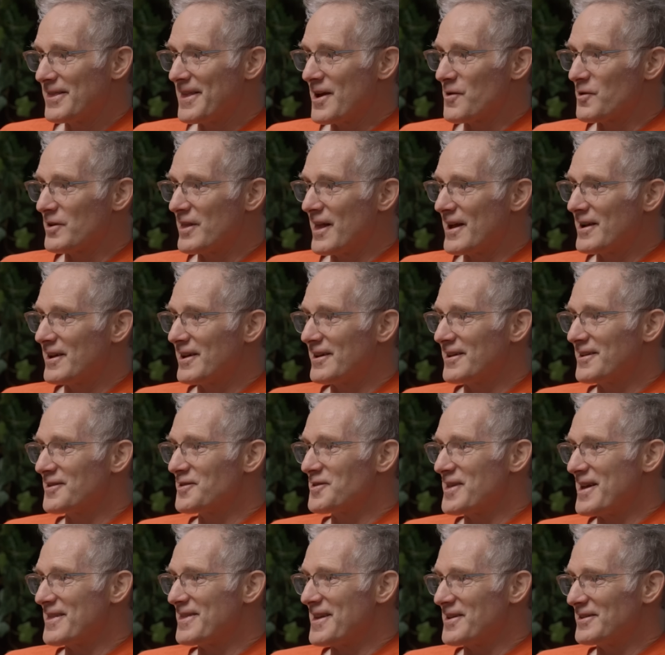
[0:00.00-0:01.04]
They were like,
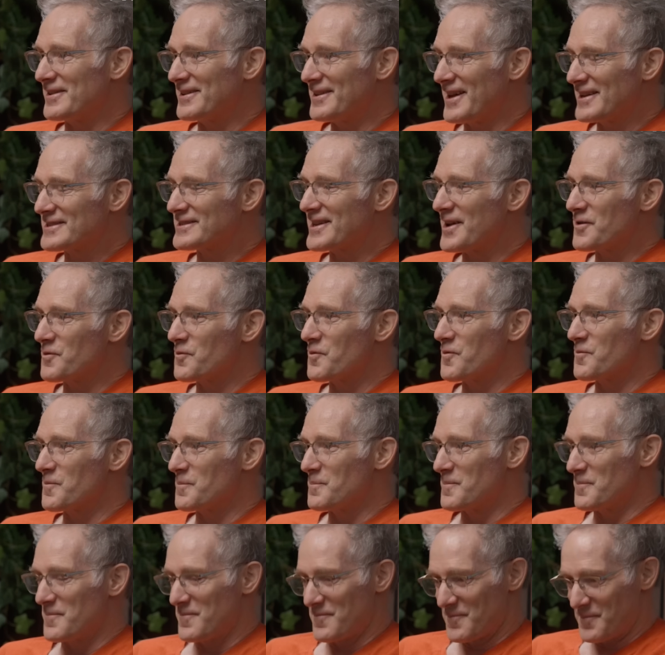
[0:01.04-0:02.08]
they did not say,
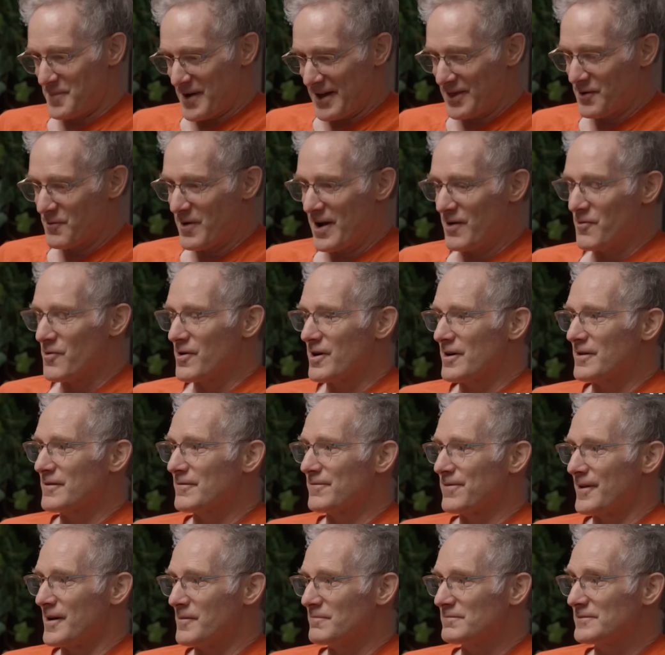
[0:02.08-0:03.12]
by the way, we're
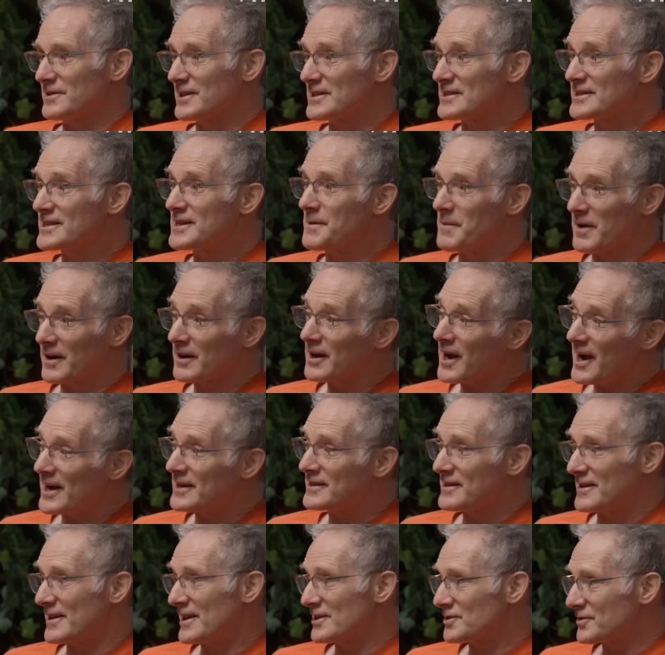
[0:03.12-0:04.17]
from Tanzim
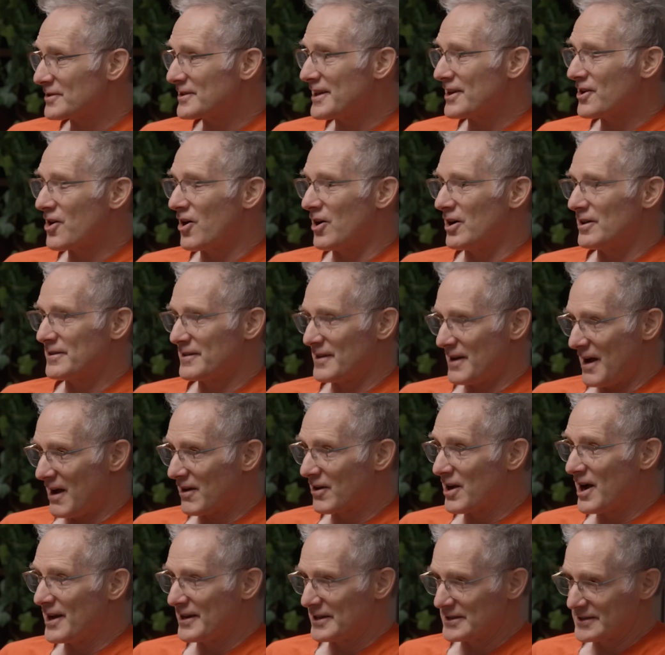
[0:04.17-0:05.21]
al-Qaeda. That's what they call it, the
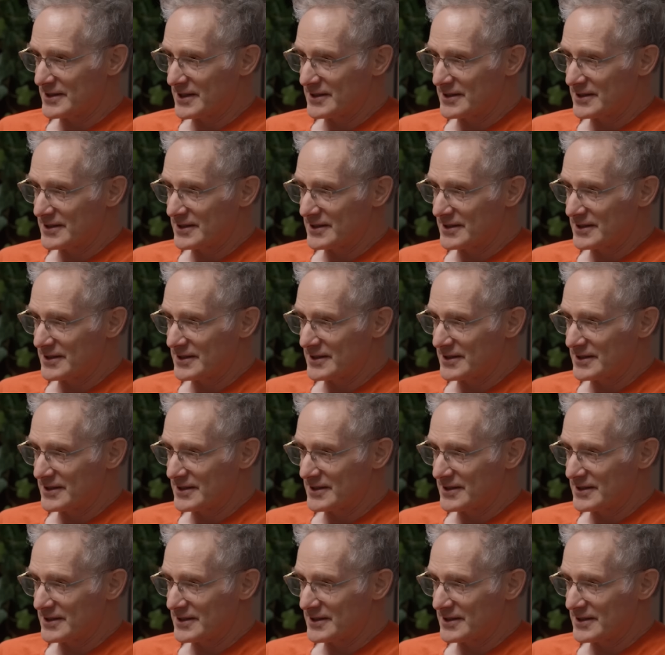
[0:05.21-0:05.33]
al-Qaeda